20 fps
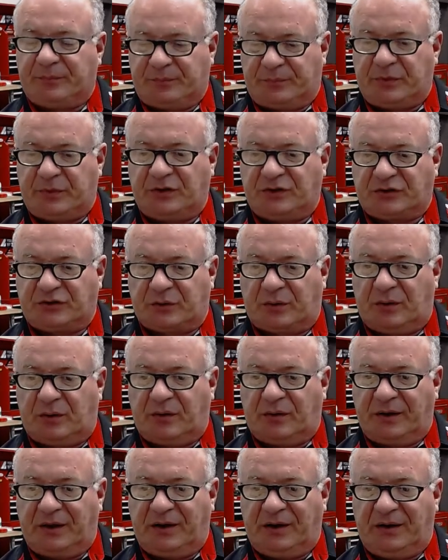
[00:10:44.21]
pretty
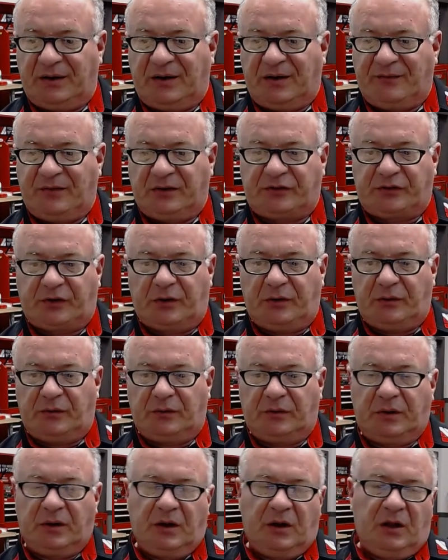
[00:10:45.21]
strong in and of its
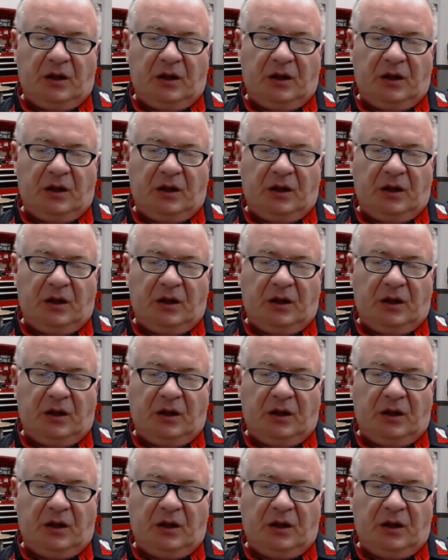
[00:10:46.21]
own,